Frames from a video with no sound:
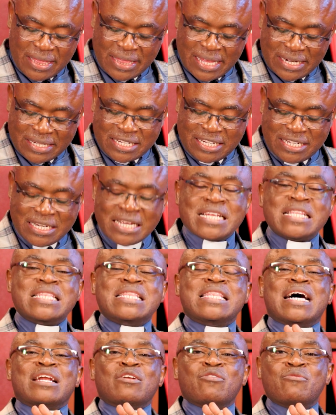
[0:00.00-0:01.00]
that
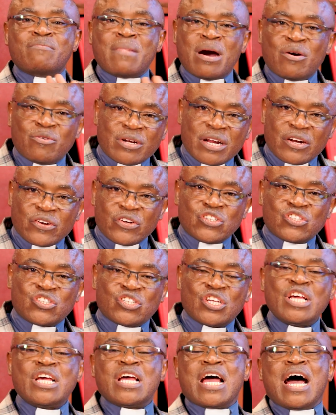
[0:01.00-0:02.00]
there are no
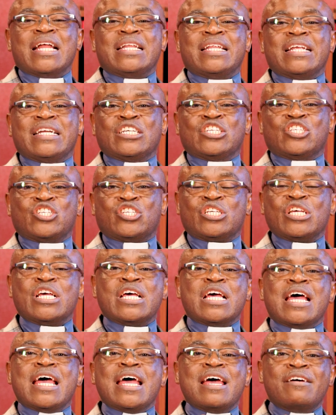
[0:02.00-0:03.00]
boundaries and there is
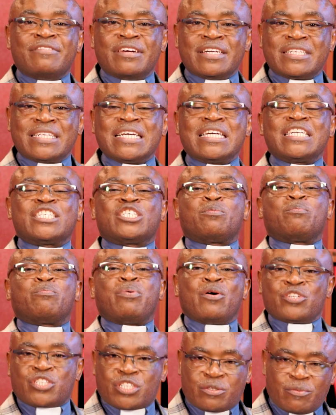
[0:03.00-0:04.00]
everything is
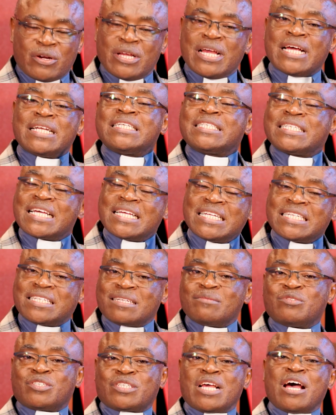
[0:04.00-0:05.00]
possible. He had said it
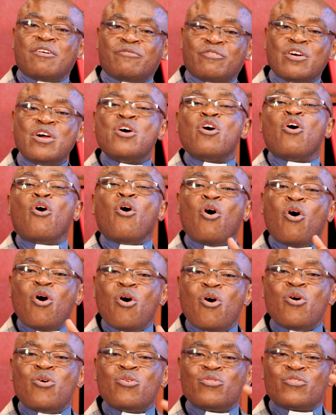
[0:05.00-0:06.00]
himself.
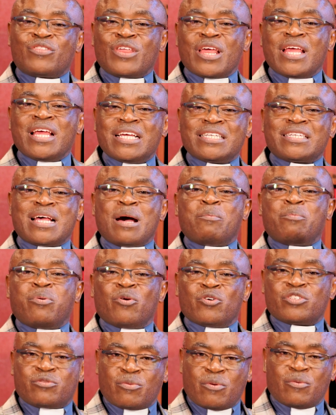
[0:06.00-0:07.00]
All things are
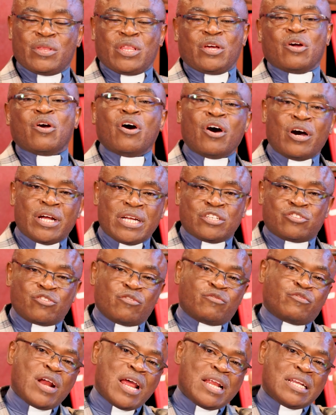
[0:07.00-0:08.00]
possible with God.
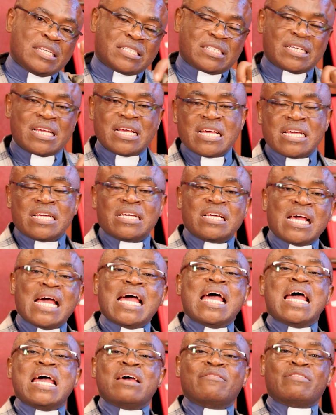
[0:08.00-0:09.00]
So friends,
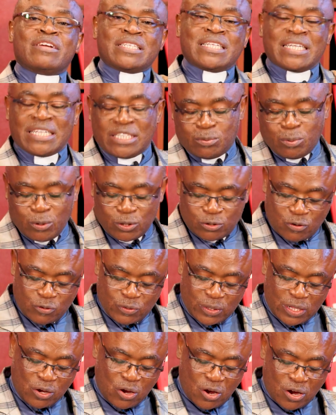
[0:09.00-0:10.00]
everything is possible
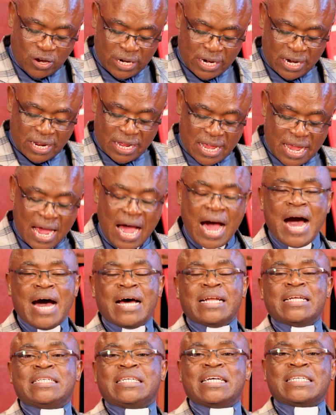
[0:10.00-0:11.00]
with God.
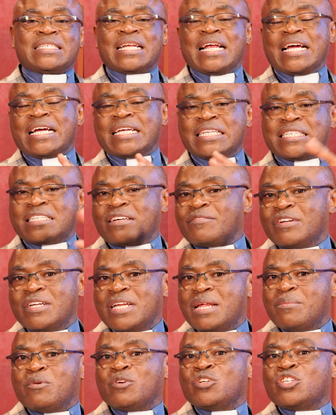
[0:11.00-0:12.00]
And just like the seven
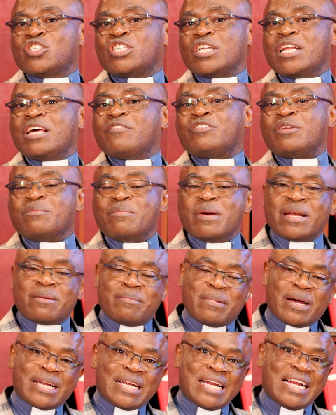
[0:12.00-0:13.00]
demons left Mary
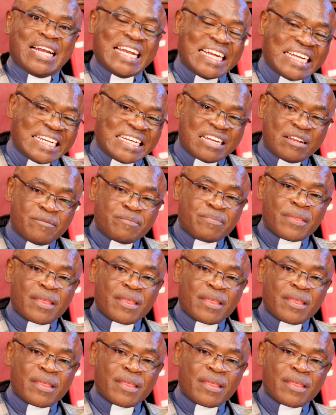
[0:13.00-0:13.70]
Magdalene,